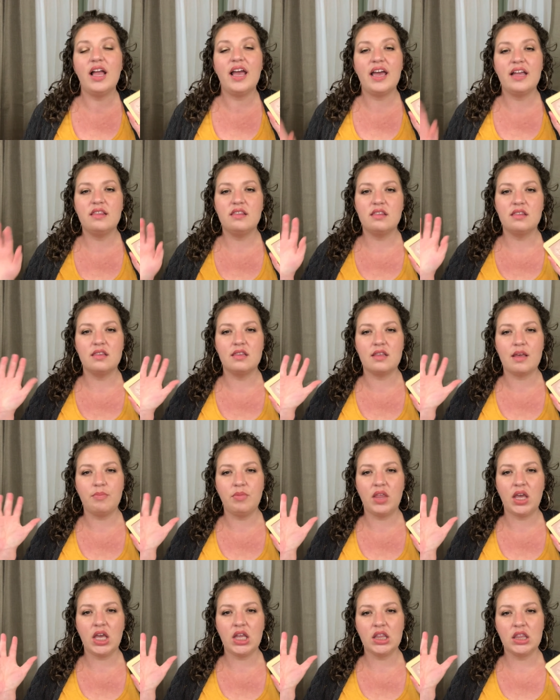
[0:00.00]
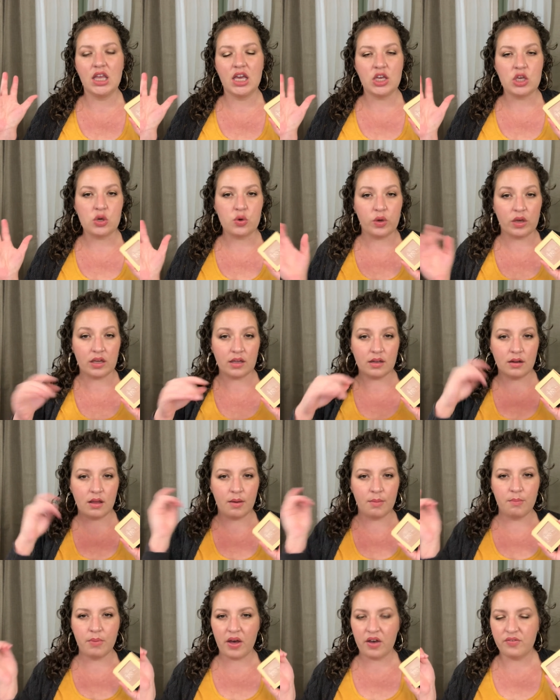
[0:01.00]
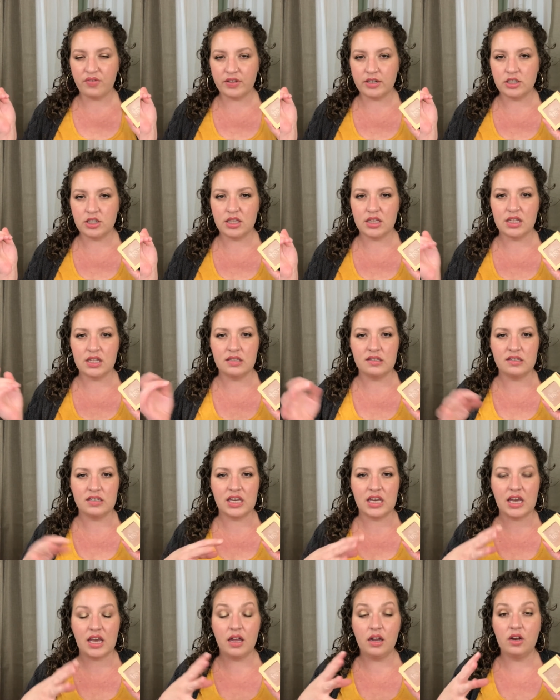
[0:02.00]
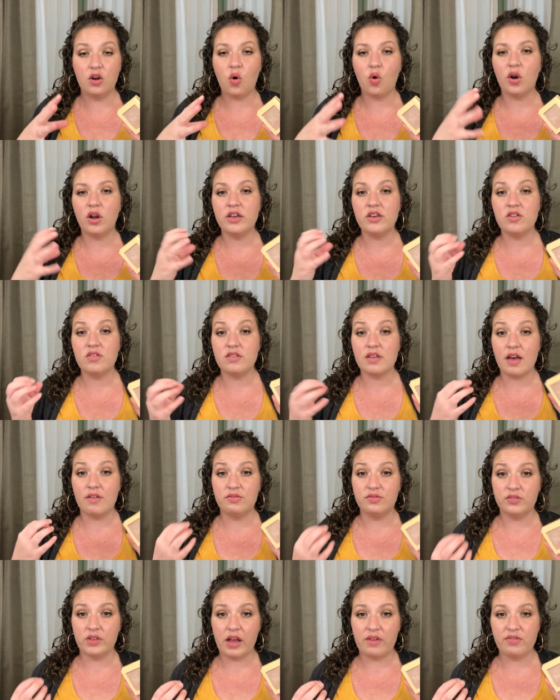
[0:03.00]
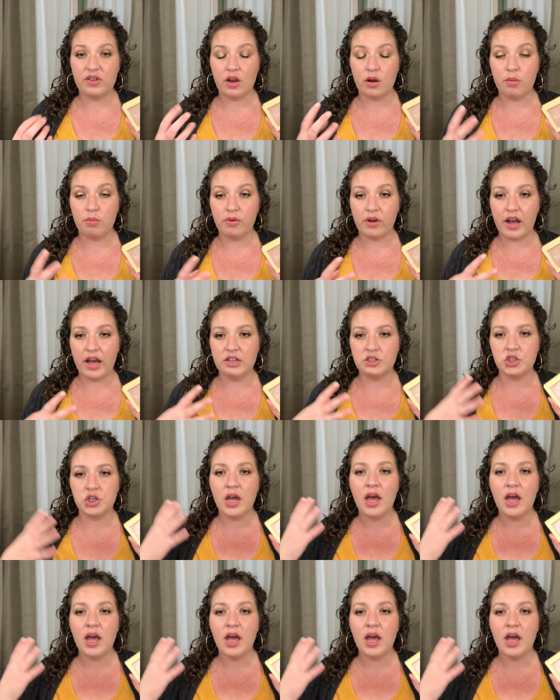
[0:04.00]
It's something that you can buff into the skin or use a fluffier brush